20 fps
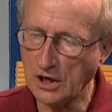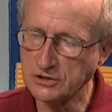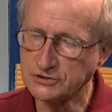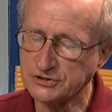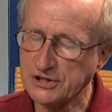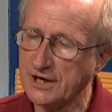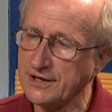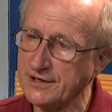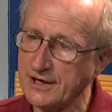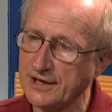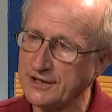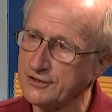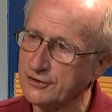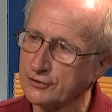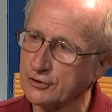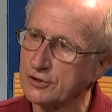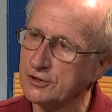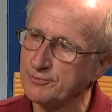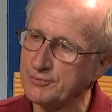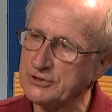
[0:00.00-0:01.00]
Sunday, they're
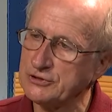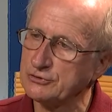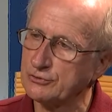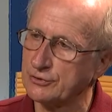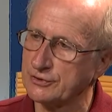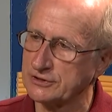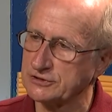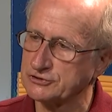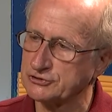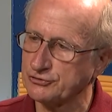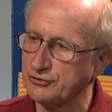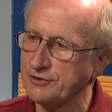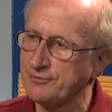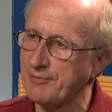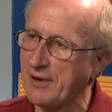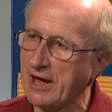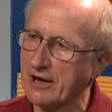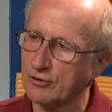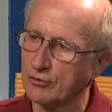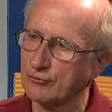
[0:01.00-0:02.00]
going to be doing a street
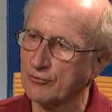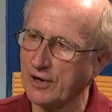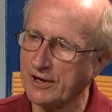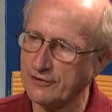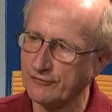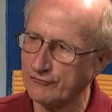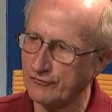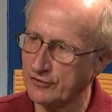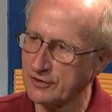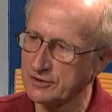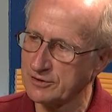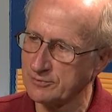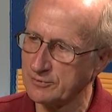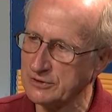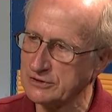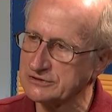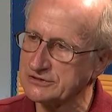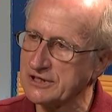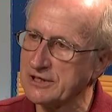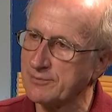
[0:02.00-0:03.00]
battle right in front of the
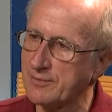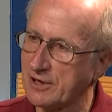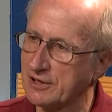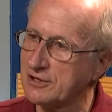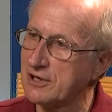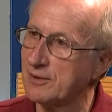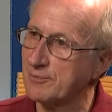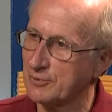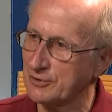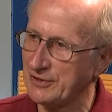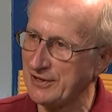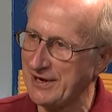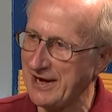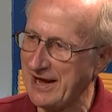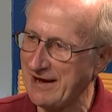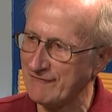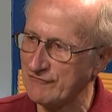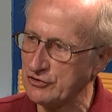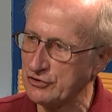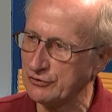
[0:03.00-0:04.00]
museum on Cumberland
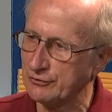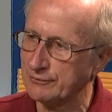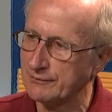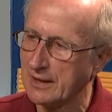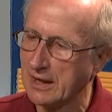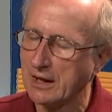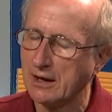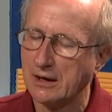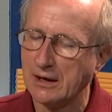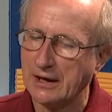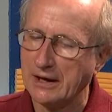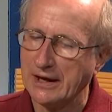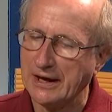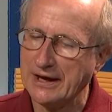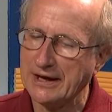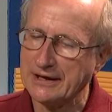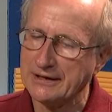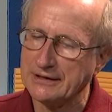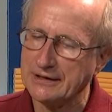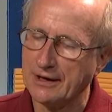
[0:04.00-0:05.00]
Avenue.
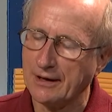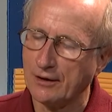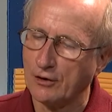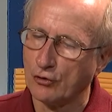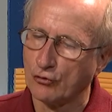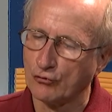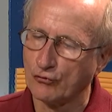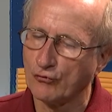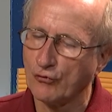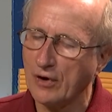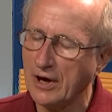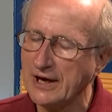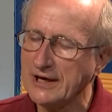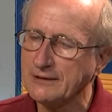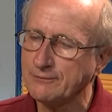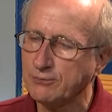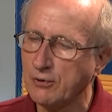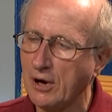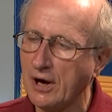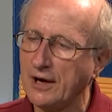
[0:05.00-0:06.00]
And
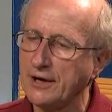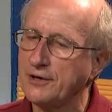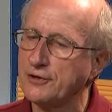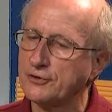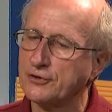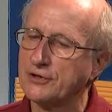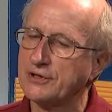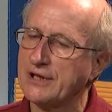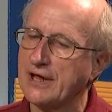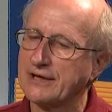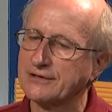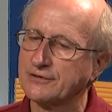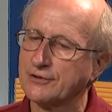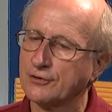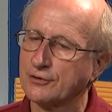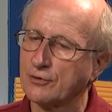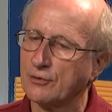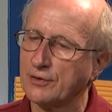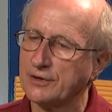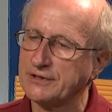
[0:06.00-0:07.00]
right prior to that,
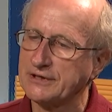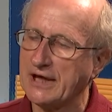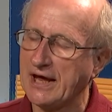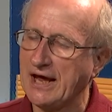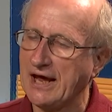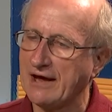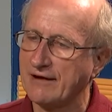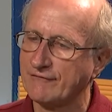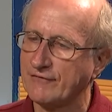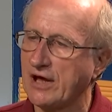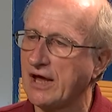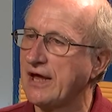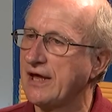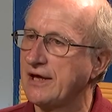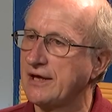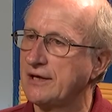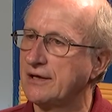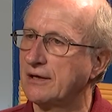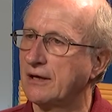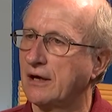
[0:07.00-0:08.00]
they're going to have
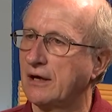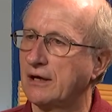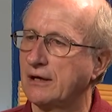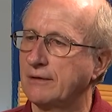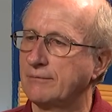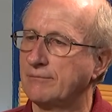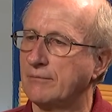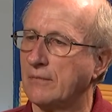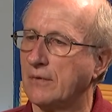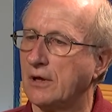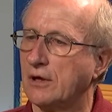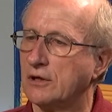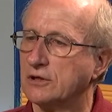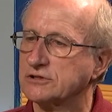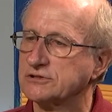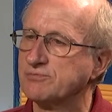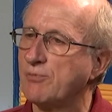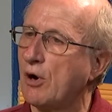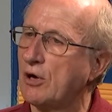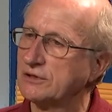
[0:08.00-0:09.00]
a um,
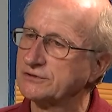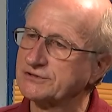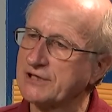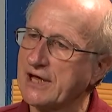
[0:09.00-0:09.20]
small